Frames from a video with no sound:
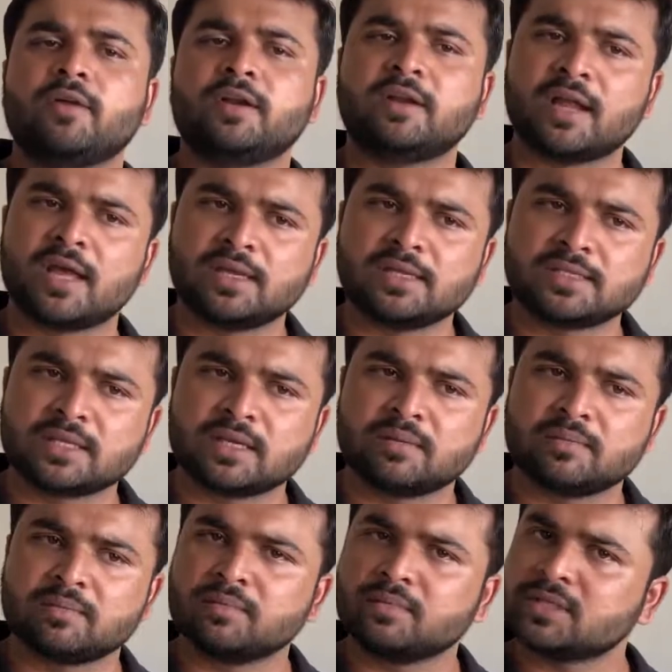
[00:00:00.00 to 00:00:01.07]

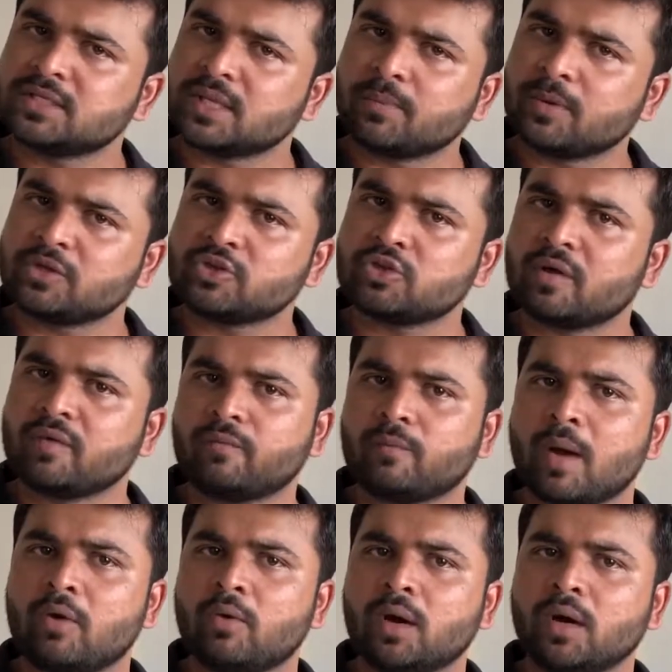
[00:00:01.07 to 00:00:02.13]
federalism, separation of
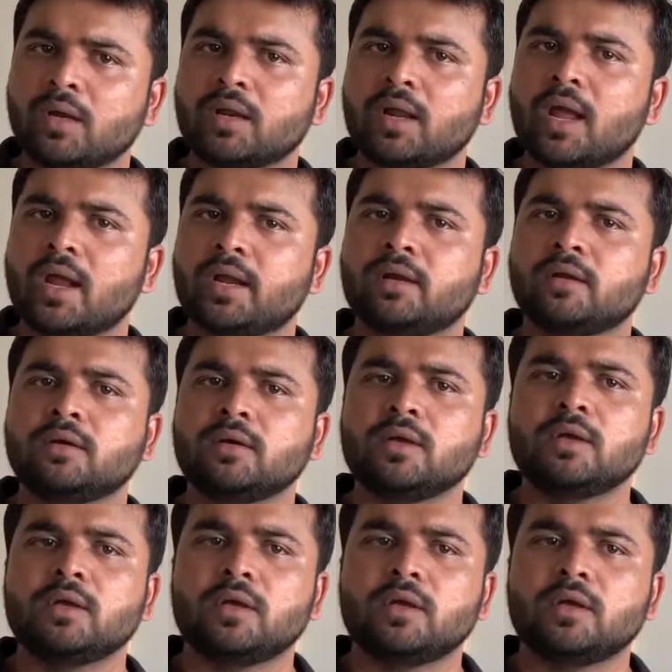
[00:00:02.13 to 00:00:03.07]
power, and